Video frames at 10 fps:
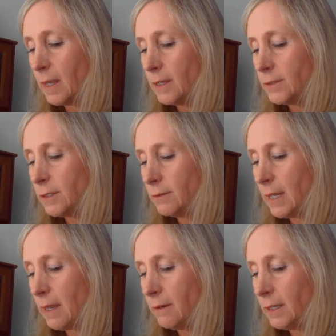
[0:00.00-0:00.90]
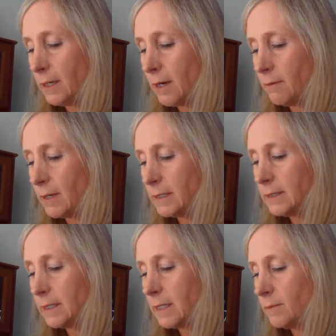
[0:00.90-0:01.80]
So now here I
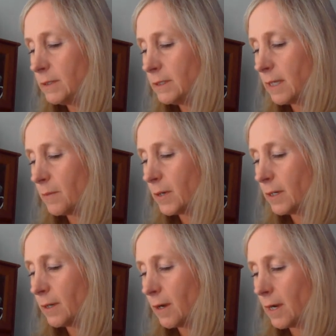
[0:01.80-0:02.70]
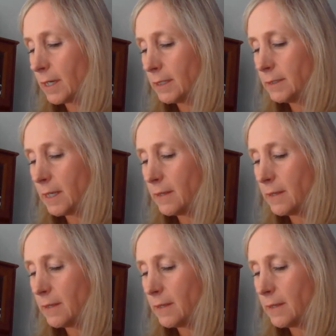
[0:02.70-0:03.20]
was sitting with Summer and August,